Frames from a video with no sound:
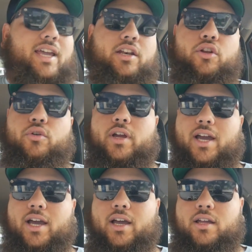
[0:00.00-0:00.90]
a new
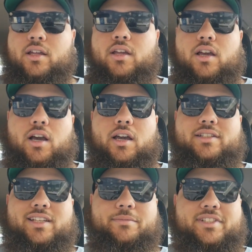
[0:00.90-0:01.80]
guy. Uh,
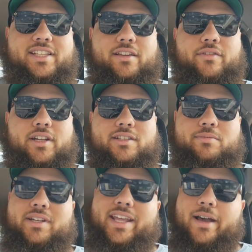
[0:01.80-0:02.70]
his name's Steven.
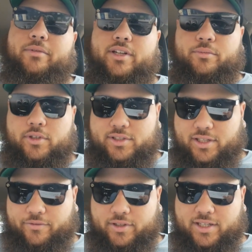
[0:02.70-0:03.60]
He's been dabbling in real
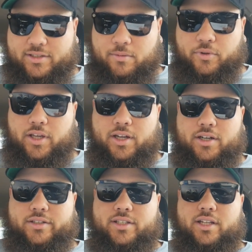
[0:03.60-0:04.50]
estate for the last couple
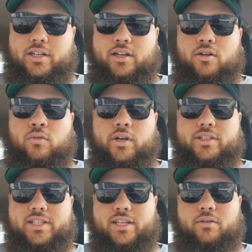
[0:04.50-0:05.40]
years, and during
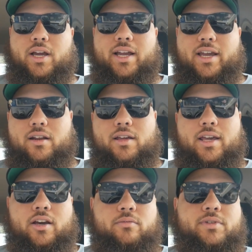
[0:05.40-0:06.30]
quarantine, I kind of
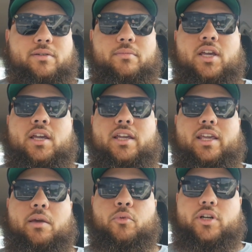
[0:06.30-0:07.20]
helped him
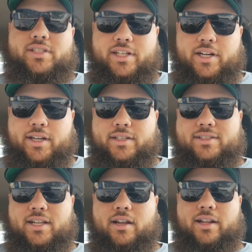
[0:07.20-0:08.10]
get more serious,
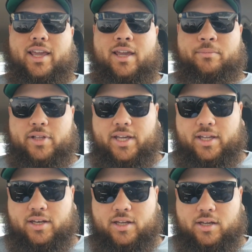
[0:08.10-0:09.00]
set out a game
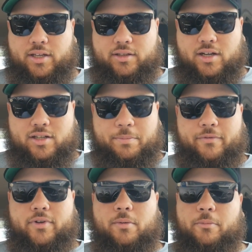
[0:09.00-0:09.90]
plan. Uh, he locked up
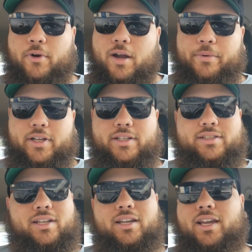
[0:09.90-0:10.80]
a couple properties